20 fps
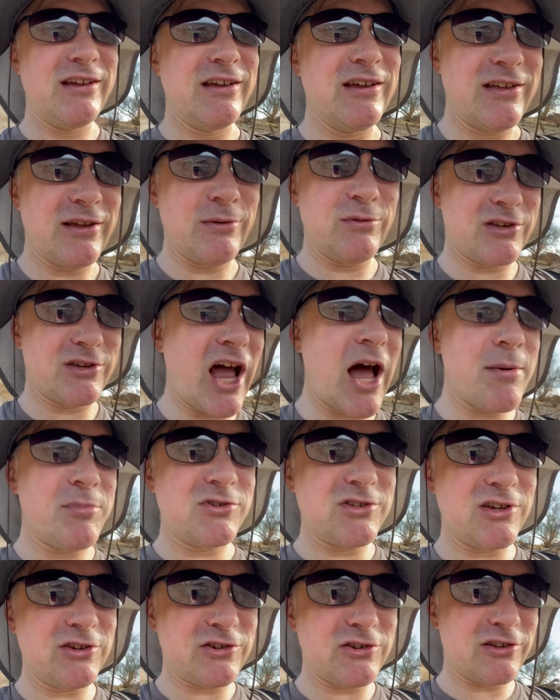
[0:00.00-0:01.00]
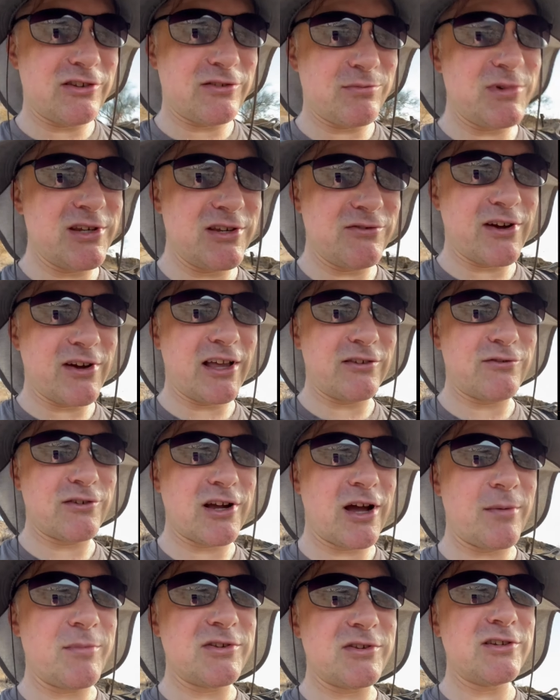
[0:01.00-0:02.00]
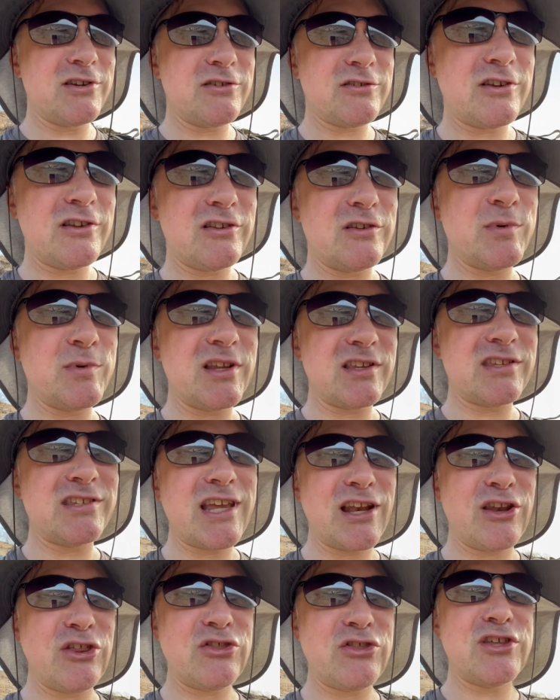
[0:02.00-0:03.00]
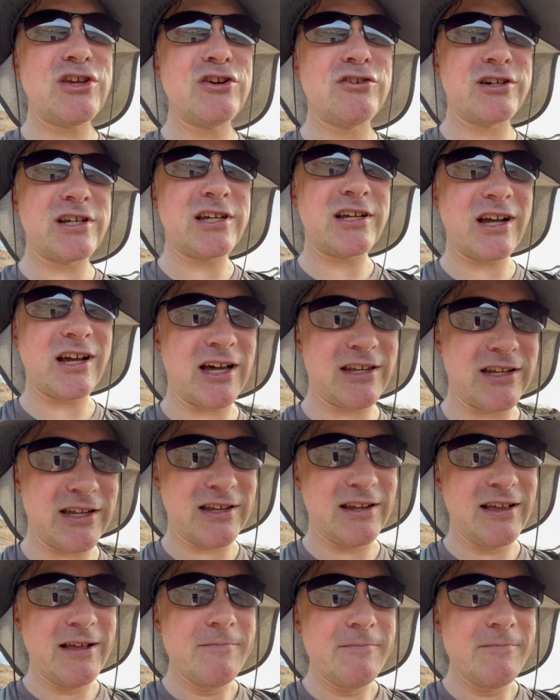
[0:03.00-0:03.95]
It was compositions, MIDI files for compositions, but it said theory on it.